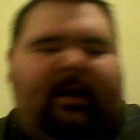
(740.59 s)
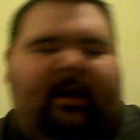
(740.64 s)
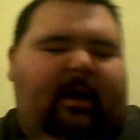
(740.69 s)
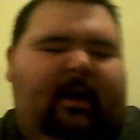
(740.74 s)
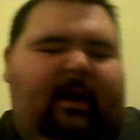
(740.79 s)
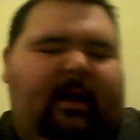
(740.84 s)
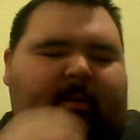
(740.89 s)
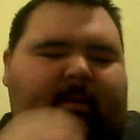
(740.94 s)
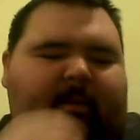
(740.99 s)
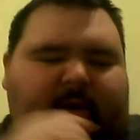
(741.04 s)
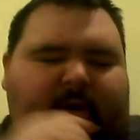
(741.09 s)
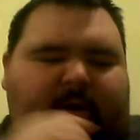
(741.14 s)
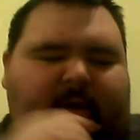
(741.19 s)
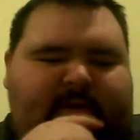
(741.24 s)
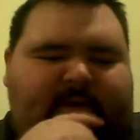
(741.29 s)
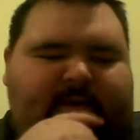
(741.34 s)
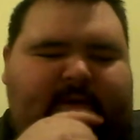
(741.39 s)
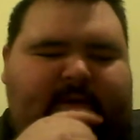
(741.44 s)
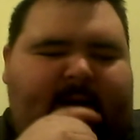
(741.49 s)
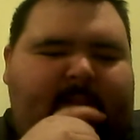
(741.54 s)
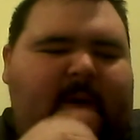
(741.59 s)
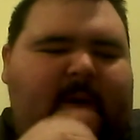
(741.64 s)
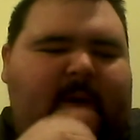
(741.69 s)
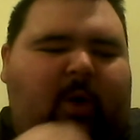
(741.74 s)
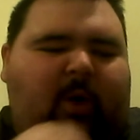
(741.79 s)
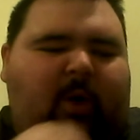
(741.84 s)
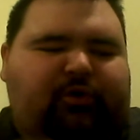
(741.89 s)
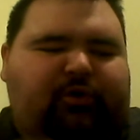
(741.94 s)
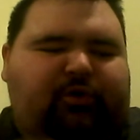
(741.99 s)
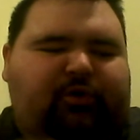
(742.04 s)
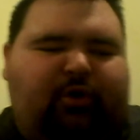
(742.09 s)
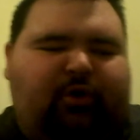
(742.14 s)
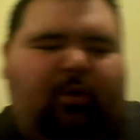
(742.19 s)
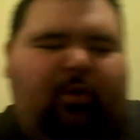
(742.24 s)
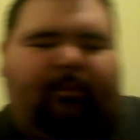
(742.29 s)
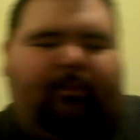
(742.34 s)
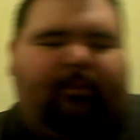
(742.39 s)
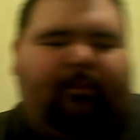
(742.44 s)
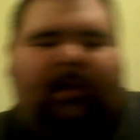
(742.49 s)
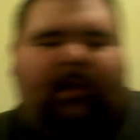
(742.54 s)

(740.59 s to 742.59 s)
But also,